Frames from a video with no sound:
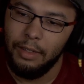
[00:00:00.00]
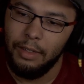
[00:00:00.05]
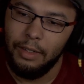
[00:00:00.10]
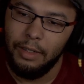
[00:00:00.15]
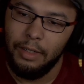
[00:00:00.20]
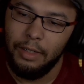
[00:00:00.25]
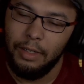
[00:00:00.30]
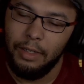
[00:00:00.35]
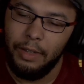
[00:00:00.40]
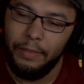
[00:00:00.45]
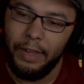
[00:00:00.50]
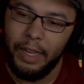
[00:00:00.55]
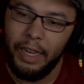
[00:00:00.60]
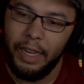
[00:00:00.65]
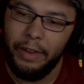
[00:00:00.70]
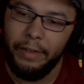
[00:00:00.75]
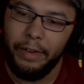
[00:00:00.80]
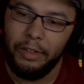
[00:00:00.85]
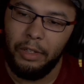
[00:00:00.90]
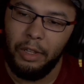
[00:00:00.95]
if I
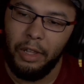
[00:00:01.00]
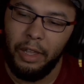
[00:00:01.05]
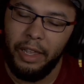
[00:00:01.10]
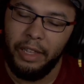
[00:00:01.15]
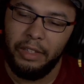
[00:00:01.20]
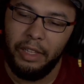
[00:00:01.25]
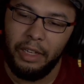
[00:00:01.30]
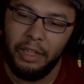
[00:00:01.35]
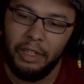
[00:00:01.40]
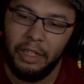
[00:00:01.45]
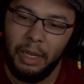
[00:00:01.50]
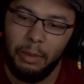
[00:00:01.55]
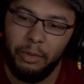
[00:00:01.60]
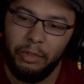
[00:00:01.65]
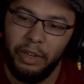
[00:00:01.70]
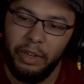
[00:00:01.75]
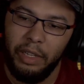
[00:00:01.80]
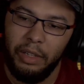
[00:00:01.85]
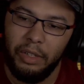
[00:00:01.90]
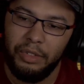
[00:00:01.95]
had taken time to
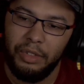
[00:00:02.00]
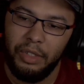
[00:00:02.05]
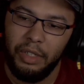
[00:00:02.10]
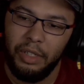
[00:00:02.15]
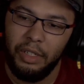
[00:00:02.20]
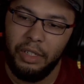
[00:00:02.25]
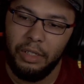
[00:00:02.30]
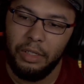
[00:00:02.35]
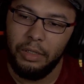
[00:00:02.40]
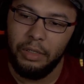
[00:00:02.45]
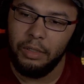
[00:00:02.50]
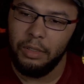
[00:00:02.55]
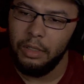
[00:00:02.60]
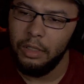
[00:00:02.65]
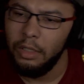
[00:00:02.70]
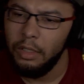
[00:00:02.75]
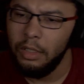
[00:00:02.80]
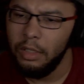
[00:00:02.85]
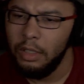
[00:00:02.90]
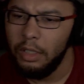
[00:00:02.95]
read this thing.
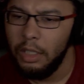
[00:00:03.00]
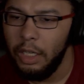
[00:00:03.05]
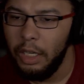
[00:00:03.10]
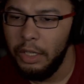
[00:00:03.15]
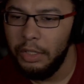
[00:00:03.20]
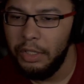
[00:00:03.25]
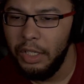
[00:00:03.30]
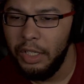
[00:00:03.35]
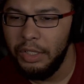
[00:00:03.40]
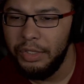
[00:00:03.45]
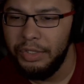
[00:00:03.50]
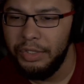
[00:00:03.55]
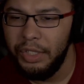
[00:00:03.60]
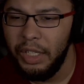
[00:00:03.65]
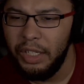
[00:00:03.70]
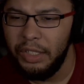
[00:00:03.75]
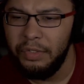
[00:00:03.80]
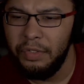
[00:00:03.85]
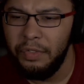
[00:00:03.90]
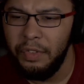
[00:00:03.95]
It's either
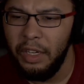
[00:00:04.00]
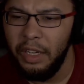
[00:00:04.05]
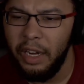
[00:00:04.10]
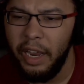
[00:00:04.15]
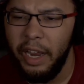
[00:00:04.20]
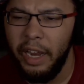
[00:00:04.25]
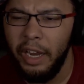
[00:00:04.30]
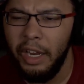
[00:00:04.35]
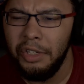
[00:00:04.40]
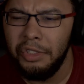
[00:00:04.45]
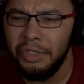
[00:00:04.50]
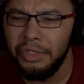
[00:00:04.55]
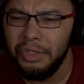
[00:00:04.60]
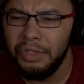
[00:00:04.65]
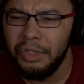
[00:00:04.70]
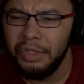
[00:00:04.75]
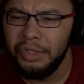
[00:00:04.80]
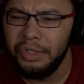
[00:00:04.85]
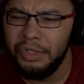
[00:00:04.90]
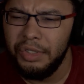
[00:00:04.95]
six feet eight inches or
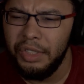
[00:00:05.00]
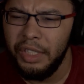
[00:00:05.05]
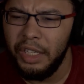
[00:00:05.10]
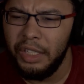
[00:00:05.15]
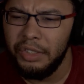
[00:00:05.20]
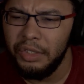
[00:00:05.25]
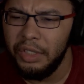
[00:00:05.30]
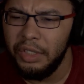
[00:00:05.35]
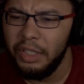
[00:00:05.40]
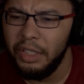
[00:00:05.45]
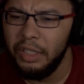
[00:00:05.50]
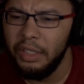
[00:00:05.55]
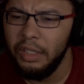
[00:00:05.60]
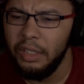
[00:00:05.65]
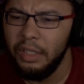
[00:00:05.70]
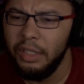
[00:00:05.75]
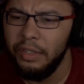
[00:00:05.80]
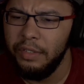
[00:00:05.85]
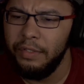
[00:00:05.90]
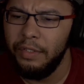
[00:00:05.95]
six
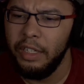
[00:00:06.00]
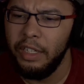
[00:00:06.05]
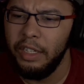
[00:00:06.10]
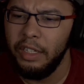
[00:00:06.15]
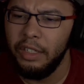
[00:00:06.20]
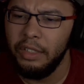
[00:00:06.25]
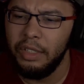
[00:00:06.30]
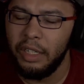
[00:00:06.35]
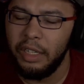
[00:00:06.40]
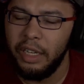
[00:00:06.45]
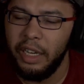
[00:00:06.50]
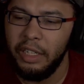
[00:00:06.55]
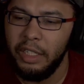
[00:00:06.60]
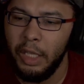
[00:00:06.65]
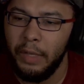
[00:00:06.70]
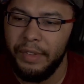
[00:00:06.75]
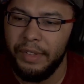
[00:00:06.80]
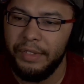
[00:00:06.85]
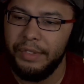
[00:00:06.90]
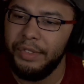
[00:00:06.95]
feet because I can't tell if
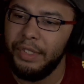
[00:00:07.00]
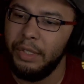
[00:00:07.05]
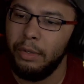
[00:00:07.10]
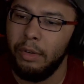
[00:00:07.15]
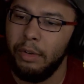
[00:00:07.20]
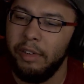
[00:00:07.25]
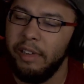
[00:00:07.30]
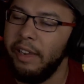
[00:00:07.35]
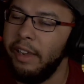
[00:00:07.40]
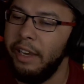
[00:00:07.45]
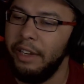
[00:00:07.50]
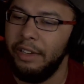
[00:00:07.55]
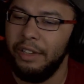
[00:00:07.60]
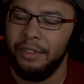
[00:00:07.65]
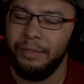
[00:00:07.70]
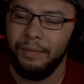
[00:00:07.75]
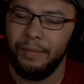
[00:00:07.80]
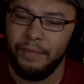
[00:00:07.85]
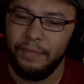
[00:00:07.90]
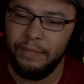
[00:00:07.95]
that's zero or eight.
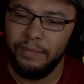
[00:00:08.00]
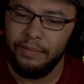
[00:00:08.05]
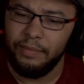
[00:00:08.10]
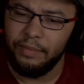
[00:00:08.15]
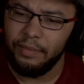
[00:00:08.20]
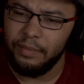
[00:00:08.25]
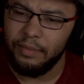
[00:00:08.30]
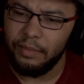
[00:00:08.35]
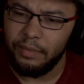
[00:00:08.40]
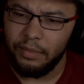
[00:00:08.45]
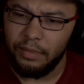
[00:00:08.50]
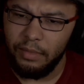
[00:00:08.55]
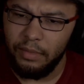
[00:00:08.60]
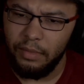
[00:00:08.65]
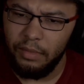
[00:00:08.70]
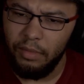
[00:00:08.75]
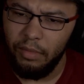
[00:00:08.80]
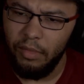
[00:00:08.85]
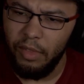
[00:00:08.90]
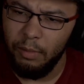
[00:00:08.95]

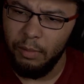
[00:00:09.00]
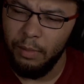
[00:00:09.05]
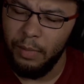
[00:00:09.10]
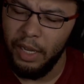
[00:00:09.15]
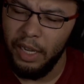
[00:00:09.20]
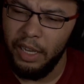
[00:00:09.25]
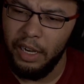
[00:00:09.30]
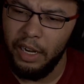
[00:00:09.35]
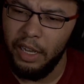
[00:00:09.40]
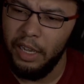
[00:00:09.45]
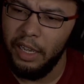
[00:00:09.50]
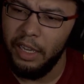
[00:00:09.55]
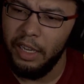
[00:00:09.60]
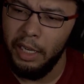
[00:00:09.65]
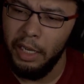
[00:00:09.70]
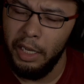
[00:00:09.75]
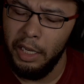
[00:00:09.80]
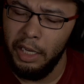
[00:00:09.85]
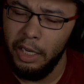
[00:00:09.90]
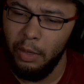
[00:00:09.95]
But uh,
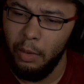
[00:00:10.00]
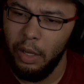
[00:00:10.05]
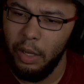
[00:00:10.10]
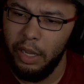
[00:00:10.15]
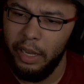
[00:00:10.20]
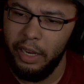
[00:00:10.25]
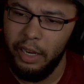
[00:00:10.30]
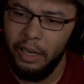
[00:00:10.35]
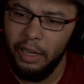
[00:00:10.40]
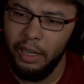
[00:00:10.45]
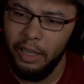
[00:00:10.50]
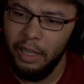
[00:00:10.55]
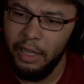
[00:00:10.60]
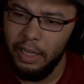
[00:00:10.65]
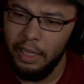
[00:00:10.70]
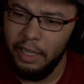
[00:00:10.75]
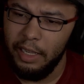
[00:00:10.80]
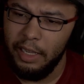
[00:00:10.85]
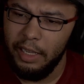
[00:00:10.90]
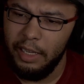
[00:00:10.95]
anyway,
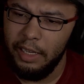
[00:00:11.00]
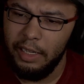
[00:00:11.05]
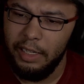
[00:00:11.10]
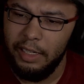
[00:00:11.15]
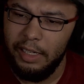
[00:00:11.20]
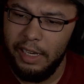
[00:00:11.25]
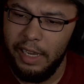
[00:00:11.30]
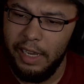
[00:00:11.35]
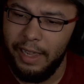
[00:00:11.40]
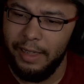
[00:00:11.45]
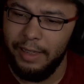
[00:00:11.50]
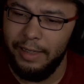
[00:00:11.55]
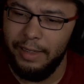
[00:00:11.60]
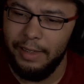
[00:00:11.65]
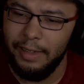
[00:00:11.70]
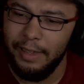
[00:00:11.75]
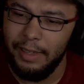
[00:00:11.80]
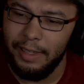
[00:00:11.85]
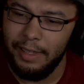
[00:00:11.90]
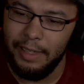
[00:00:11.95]
yeah,
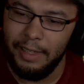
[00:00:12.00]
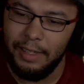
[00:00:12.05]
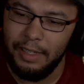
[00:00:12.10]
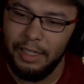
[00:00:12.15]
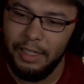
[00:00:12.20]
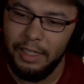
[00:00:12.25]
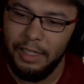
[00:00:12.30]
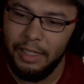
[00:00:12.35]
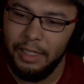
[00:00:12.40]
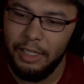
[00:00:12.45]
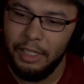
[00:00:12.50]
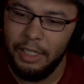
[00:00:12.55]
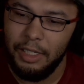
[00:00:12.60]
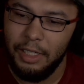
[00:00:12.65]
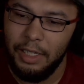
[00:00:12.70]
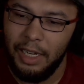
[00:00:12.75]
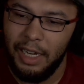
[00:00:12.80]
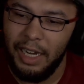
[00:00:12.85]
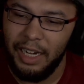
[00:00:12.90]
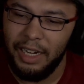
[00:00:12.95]
uh,
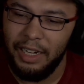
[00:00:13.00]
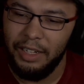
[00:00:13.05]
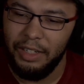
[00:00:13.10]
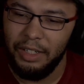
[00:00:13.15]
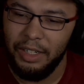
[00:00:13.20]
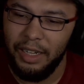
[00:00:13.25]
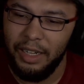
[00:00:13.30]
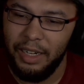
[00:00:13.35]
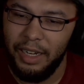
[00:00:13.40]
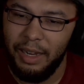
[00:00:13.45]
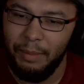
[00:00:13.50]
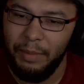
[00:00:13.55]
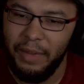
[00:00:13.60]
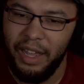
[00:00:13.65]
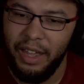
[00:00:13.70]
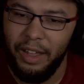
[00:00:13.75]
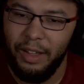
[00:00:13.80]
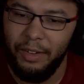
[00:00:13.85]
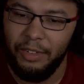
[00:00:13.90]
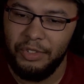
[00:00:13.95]
I can. I'm
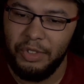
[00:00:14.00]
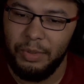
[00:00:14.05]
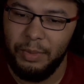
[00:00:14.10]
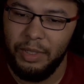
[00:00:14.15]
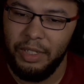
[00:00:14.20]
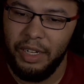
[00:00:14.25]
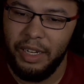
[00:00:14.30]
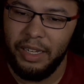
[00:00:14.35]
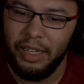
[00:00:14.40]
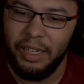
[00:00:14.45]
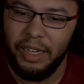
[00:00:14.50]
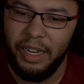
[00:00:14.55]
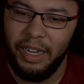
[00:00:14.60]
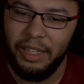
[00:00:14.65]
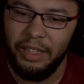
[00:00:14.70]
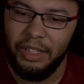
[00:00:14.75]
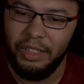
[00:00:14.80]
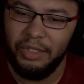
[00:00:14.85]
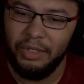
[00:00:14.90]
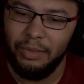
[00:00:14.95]
now assuming. That, yeah,
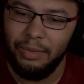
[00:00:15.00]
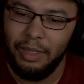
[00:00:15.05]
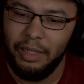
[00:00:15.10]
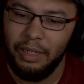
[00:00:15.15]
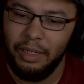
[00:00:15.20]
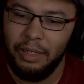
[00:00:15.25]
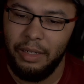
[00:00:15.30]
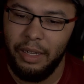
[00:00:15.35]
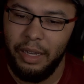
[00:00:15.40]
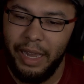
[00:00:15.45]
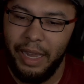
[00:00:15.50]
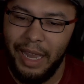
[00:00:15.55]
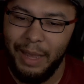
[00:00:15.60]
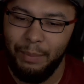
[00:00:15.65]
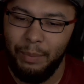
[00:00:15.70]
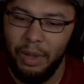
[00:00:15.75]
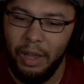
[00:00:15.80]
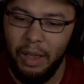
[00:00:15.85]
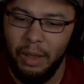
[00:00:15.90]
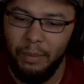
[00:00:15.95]
this is when Ed
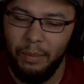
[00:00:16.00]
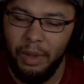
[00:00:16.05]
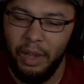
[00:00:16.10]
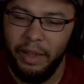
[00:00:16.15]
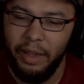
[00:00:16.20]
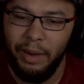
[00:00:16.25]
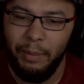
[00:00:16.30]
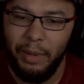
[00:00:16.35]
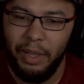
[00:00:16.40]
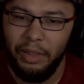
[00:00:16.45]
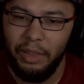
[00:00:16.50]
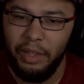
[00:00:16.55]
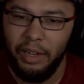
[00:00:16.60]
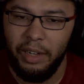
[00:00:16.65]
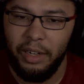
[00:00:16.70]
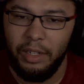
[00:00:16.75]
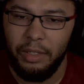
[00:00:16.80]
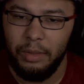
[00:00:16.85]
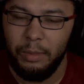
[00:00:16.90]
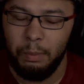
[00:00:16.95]
put put him in
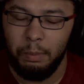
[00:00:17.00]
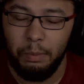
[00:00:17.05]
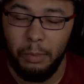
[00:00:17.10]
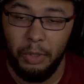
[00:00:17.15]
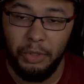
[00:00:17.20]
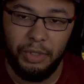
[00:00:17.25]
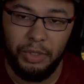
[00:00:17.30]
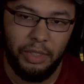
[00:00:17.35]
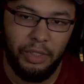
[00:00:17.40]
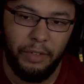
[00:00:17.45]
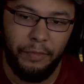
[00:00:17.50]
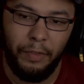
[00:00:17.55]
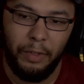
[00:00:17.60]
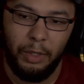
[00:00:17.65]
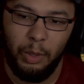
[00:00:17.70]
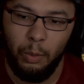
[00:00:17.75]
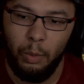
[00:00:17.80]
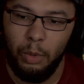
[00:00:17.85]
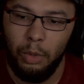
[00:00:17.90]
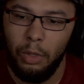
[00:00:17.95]
there, most the fifty
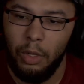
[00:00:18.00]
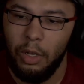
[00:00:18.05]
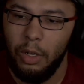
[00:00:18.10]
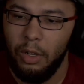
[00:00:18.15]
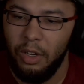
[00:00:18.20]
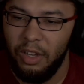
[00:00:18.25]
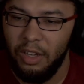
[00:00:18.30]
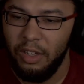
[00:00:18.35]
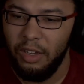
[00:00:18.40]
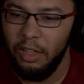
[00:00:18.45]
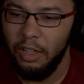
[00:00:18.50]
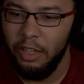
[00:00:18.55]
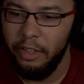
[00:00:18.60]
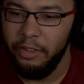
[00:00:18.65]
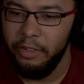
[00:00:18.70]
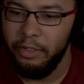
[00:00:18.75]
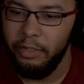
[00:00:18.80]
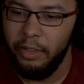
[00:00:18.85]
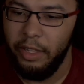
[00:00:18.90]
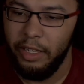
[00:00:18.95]
woolongs
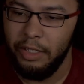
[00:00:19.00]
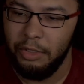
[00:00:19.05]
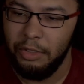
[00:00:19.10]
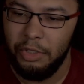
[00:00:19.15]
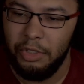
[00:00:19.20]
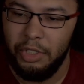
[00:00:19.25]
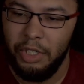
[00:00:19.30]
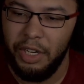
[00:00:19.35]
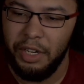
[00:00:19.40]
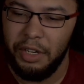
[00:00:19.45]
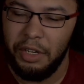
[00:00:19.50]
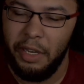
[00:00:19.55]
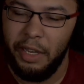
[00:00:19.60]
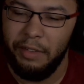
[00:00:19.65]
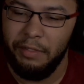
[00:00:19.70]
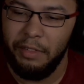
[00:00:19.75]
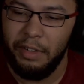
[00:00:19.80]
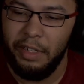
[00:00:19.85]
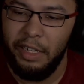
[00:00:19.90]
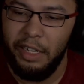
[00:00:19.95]
that Jake can't
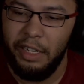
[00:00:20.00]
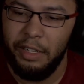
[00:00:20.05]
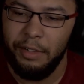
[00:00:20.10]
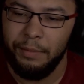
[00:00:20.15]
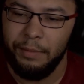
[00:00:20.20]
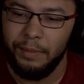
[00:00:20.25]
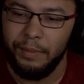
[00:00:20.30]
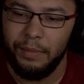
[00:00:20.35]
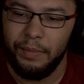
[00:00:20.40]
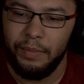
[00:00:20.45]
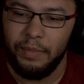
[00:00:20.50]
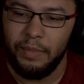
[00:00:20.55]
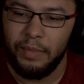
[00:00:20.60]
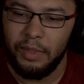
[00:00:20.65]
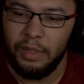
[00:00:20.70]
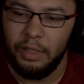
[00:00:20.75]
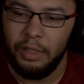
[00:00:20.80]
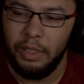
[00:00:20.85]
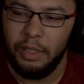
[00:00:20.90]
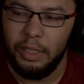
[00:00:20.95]
read,
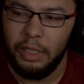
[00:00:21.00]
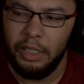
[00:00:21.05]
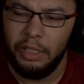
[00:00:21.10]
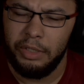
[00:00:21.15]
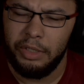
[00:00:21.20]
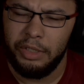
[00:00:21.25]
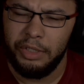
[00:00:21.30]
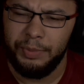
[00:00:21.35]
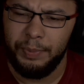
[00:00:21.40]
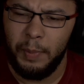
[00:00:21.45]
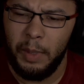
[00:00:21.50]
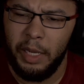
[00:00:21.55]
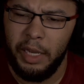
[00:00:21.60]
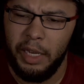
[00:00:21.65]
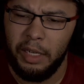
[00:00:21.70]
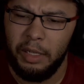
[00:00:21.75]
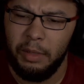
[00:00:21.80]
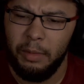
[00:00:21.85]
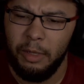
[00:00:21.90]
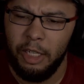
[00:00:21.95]
and neither can
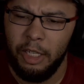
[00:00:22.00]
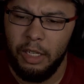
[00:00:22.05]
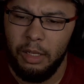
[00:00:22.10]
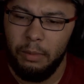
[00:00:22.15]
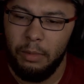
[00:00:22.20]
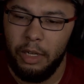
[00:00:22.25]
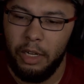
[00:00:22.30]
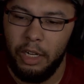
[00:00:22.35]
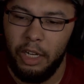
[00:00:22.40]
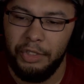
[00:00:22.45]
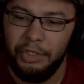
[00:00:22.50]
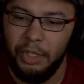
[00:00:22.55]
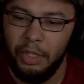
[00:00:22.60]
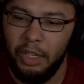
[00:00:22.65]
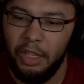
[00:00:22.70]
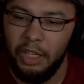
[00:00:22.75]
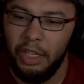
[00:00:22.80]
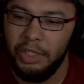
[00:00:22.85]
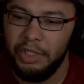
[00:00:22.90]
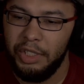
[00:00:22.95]
Spike. But also
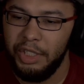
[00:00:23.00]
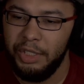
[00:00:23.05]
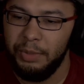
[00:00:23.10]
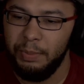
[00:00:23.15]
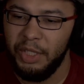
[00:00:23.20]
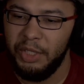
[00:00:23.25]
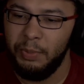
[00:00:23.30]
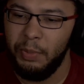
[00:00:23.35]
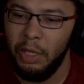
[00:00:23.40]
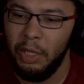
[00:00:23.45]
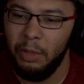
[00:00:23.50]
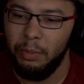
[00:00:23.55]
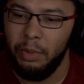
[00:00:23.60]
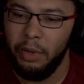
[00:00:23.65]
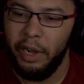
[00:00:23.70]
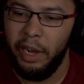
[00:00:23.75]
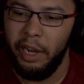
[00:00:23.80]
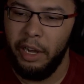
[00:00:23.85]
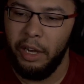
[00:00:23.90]
because she's misspelled break.